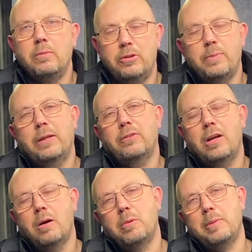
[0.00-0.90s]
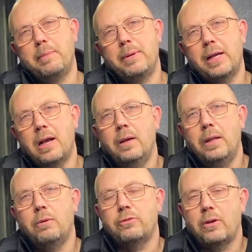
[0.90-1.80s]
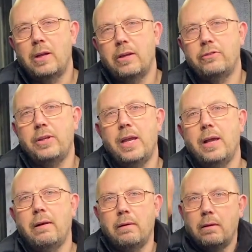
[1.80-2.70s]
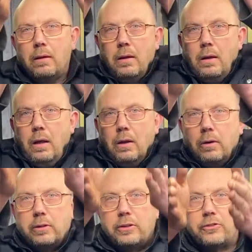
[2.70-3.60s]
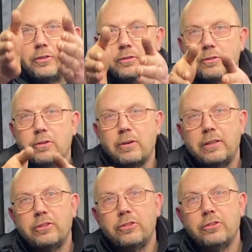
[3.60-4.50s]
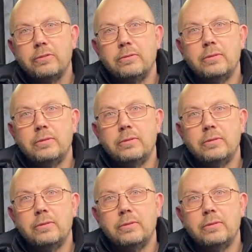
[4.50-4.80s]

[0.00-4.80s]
which makes the carb appear bigger, and it also allows the air a longer distance to transition